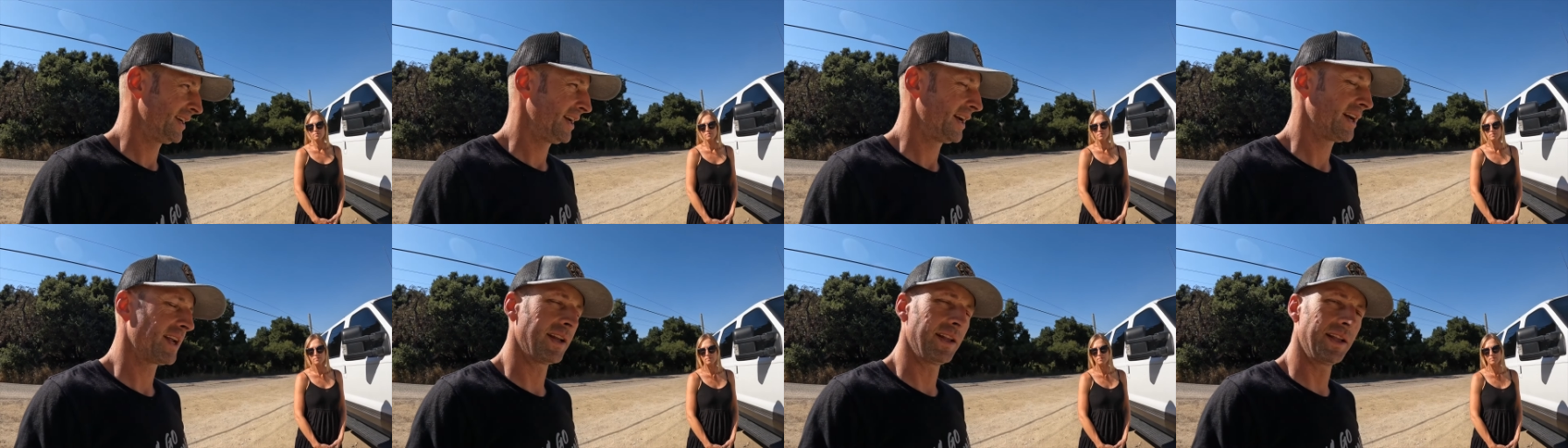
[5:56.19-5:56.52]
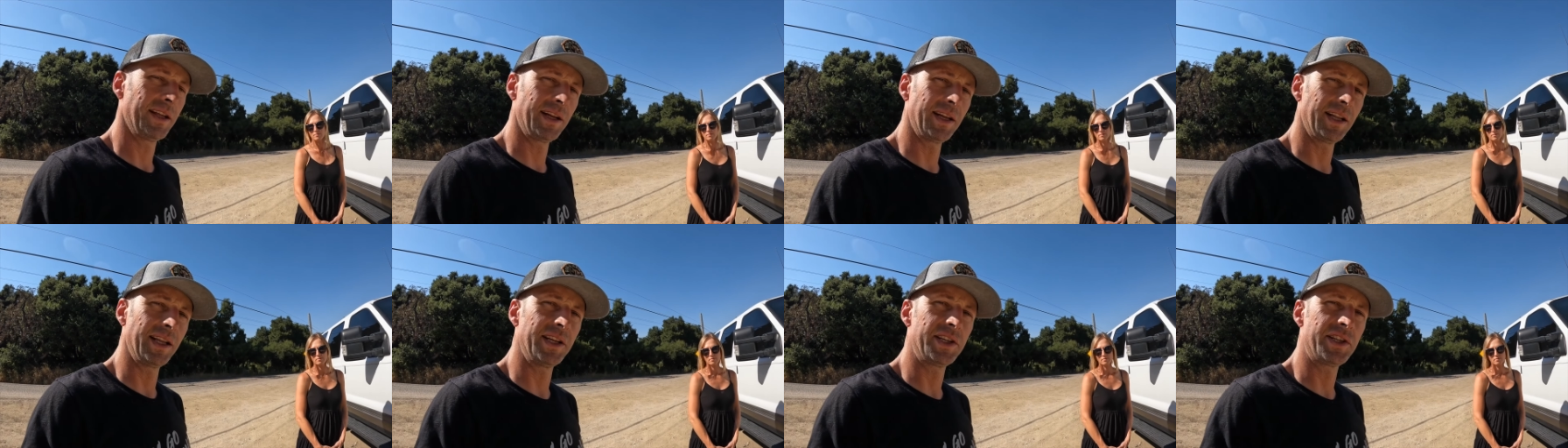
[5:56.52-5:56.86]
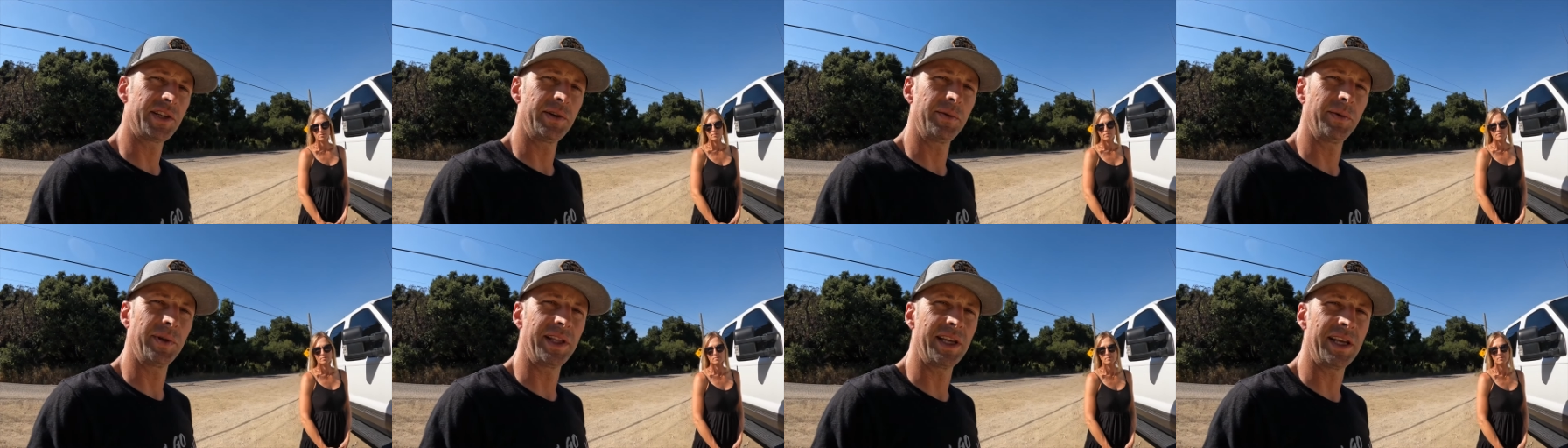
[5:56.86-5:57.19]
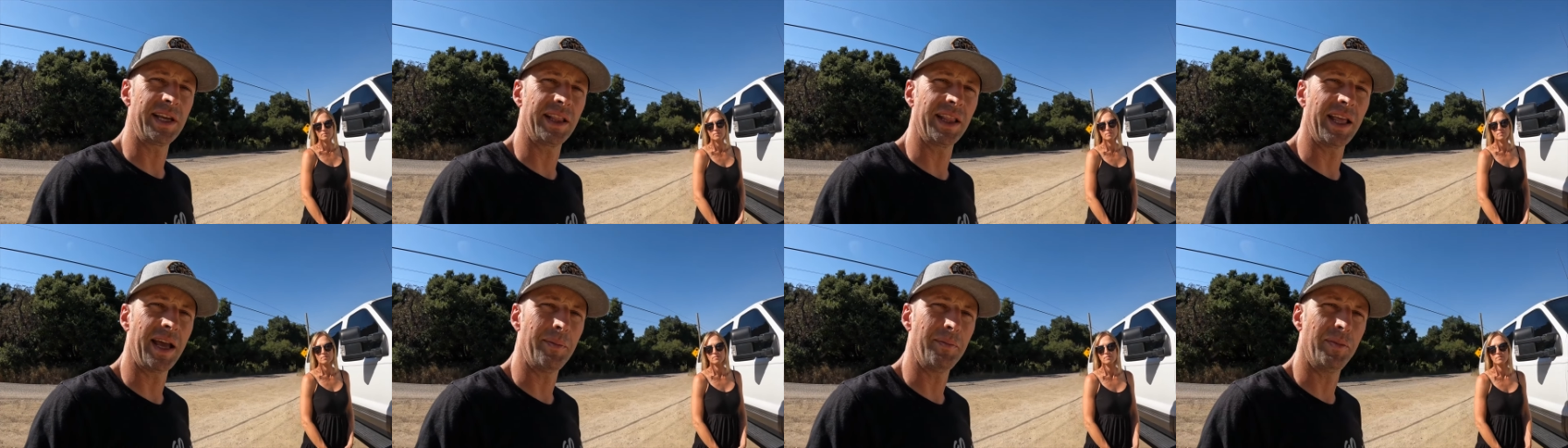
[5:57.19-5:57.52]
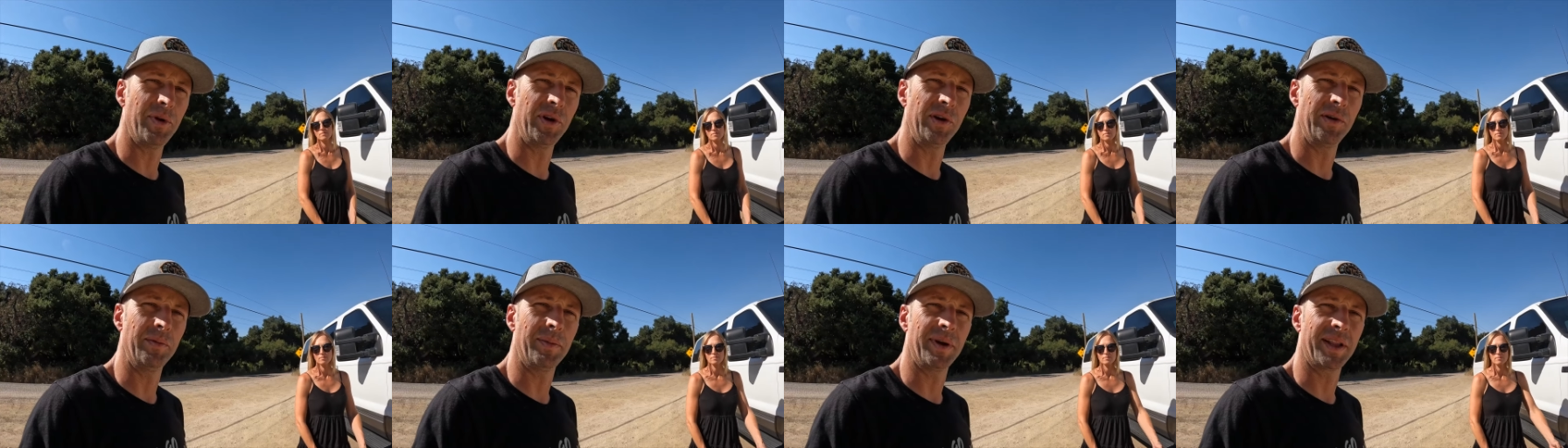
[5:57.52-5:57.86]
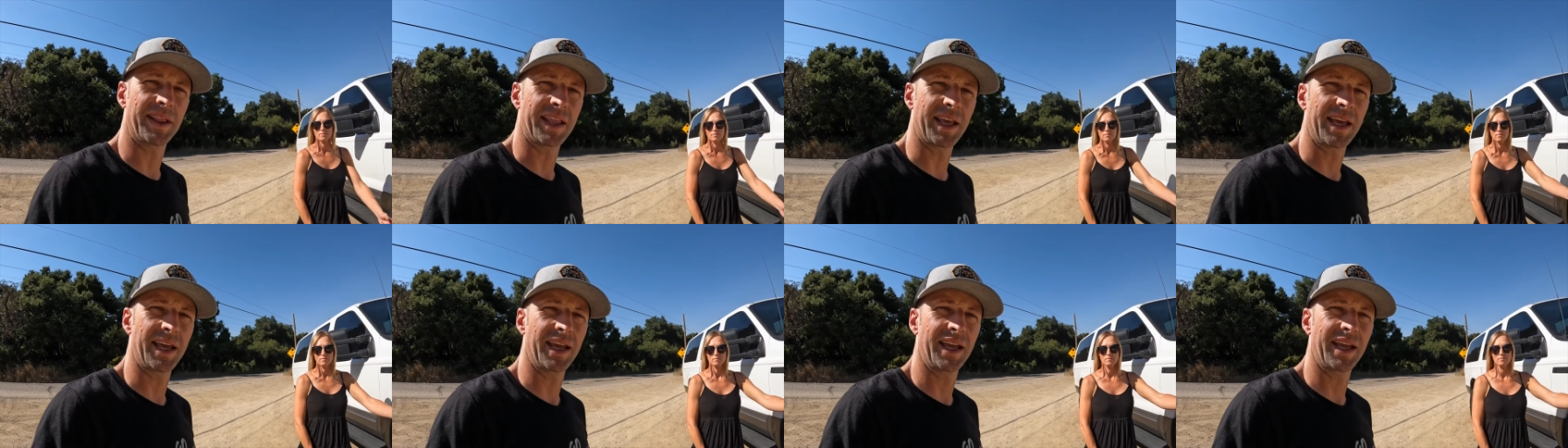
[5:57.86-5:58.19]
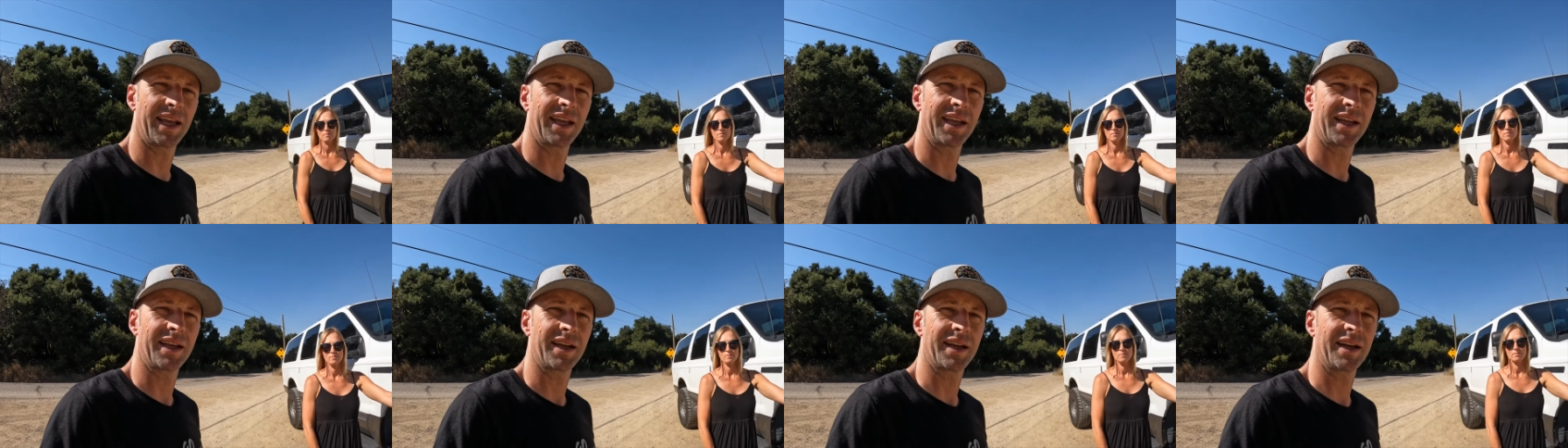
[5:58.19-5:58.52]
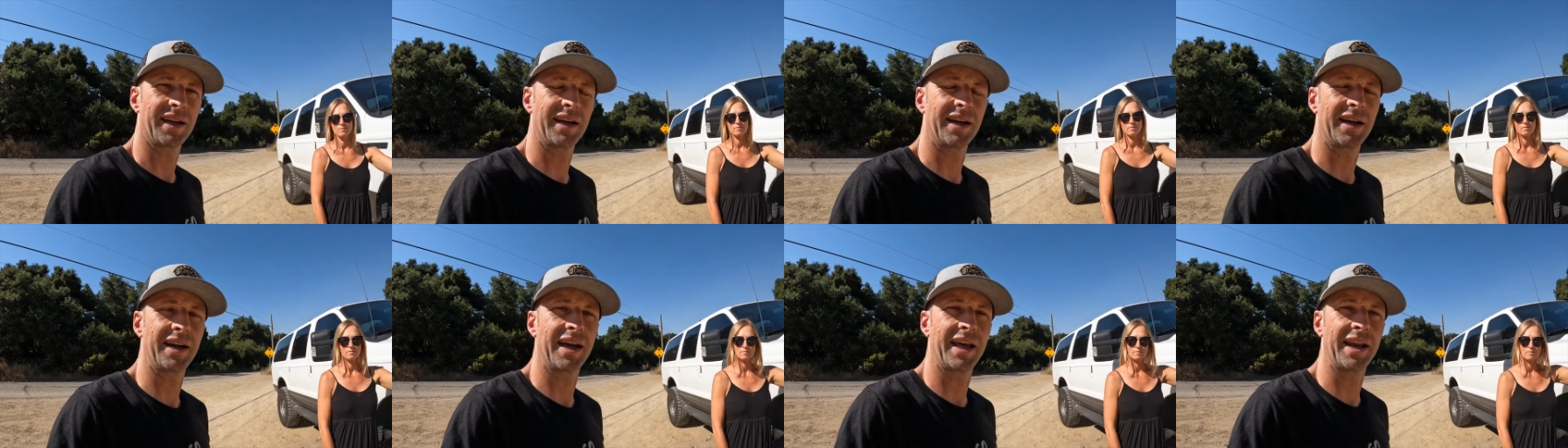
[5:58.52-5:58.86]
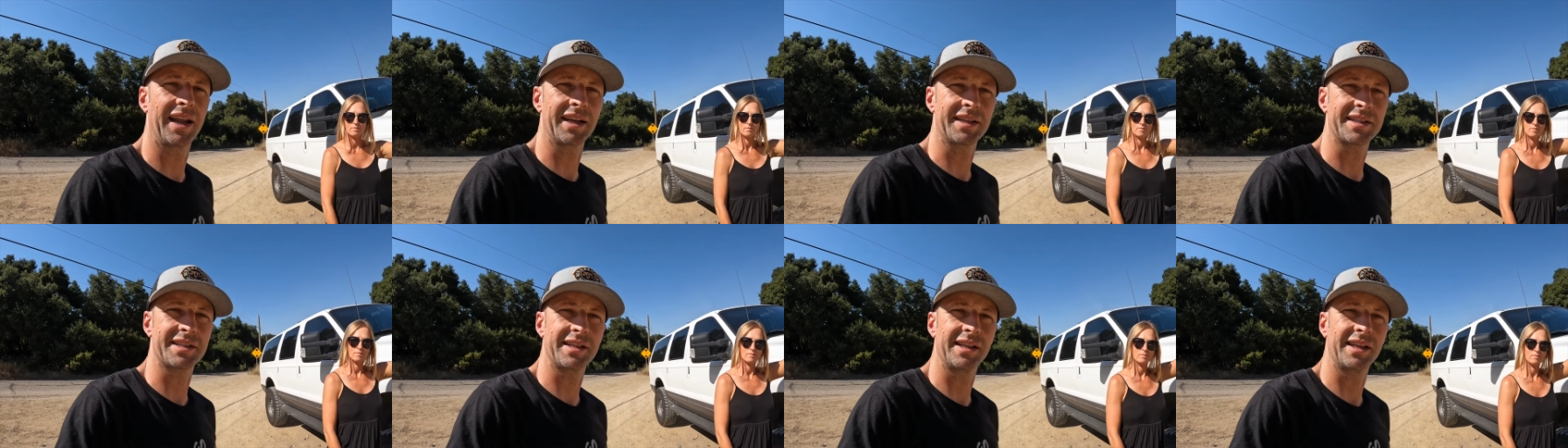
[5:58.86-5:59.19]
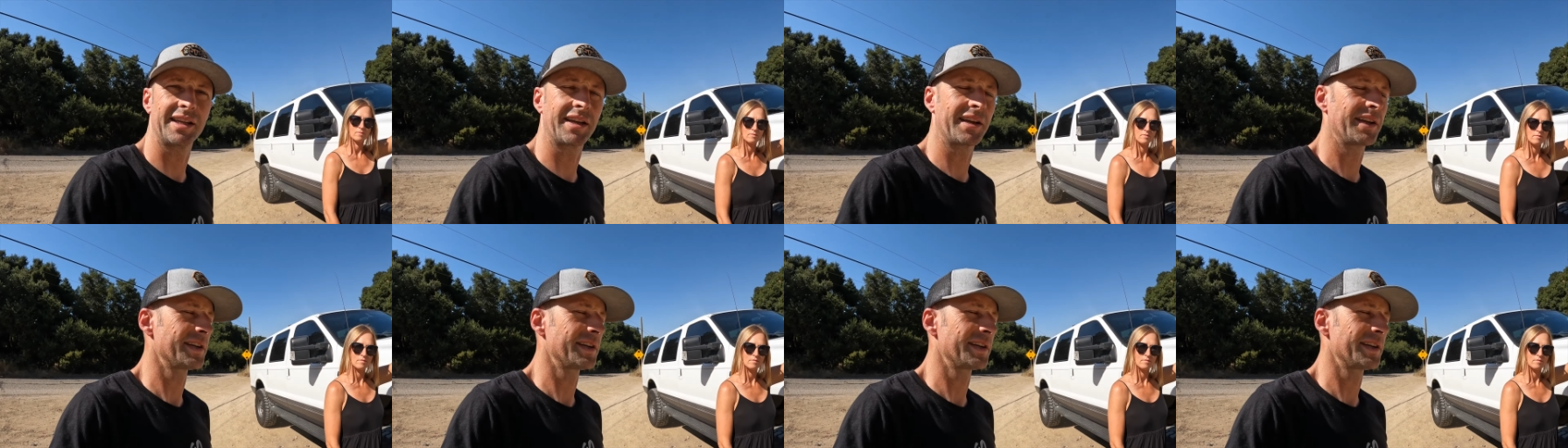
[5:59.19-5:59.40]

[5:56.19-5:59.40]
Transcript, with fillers: Had a little issue with the inlet boot, but they uh, had excellent